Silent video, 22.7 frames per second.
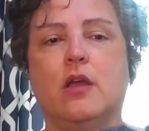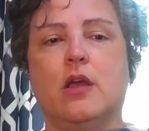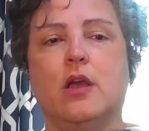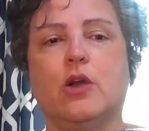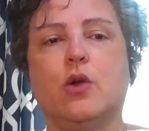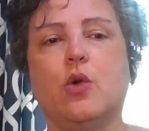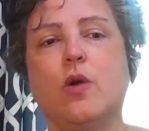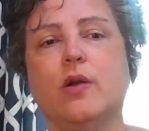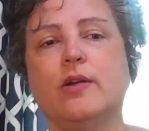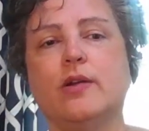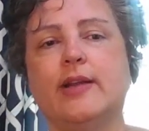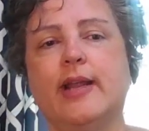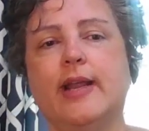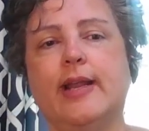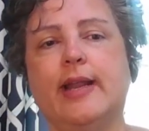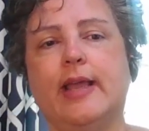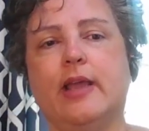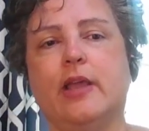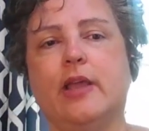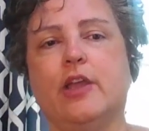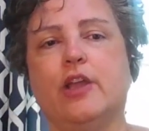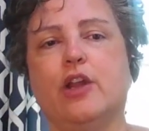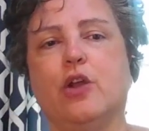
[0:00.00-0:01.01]
a
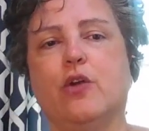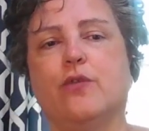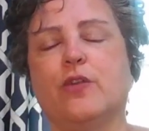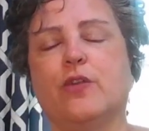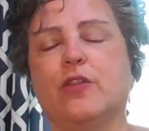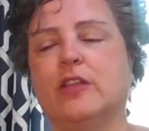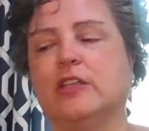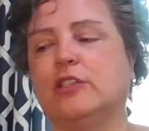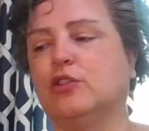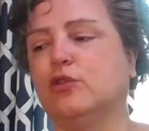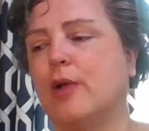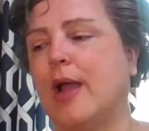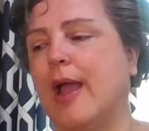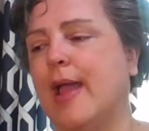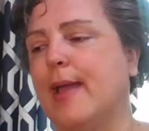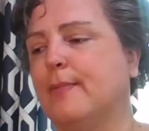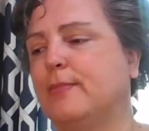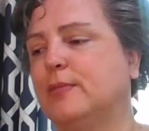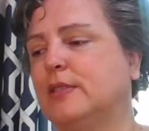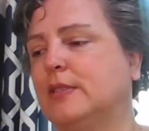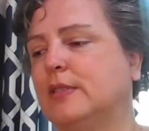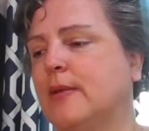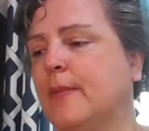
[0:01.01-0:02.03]
coordinating, you know, for the
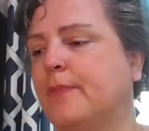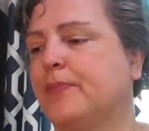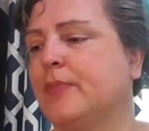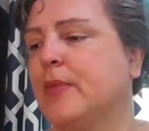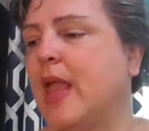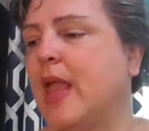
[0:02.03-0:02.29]
stripes.